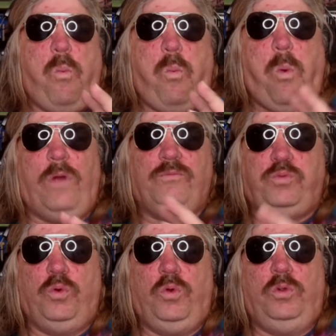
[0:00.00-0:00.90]
what
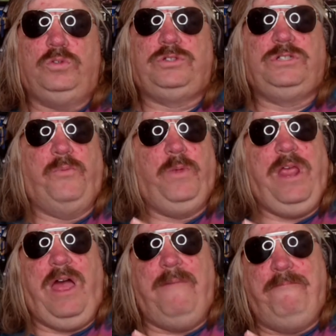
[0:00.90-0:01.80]
rules do we
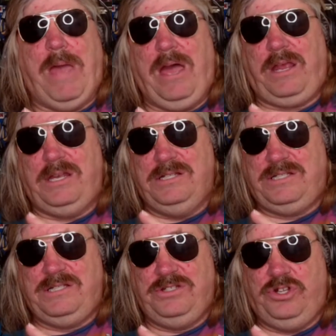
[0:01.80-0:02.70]
have back
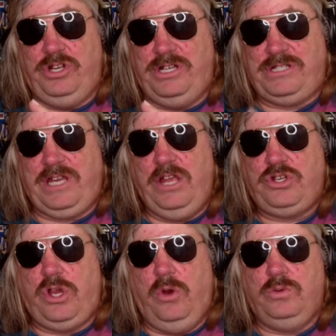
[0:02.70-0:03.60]
during the
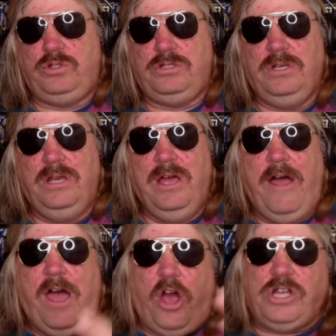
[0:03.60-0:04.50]
stagecoach
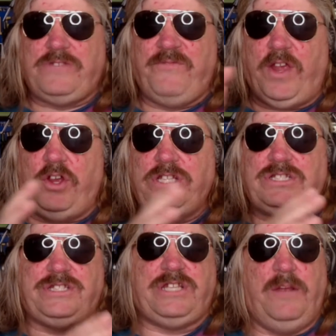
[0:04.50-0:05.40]
are very
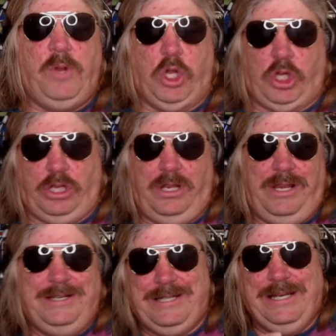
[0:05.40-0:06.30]
similar
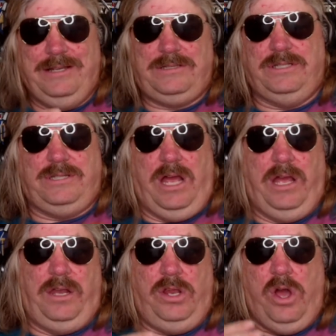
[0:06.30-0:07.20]
in today's
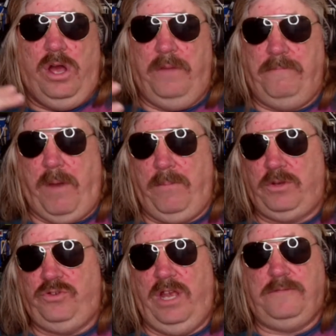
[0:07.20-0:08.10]
society on public
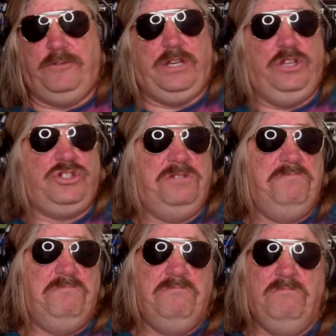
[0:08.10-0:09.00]
transportation,
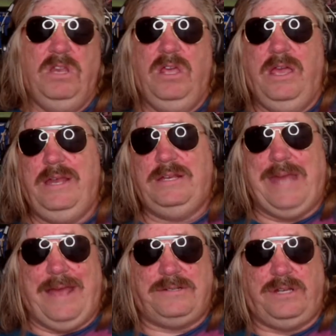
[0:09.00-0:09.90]
in a
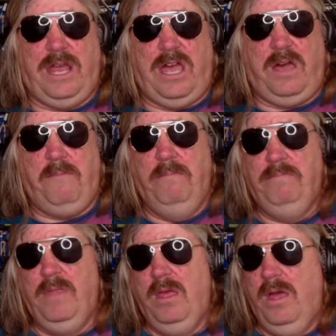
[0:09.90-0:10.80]
taxi cab,
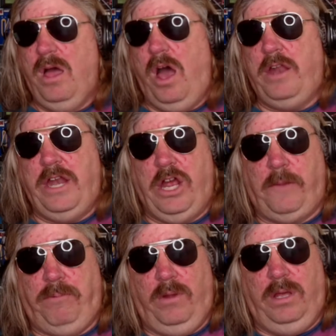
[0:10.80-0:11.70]
on an
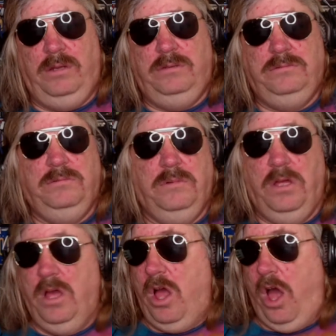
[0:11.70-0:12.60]
airplane,
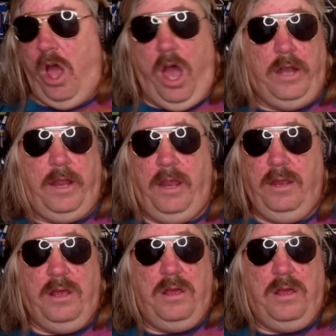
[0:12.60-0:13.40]
on a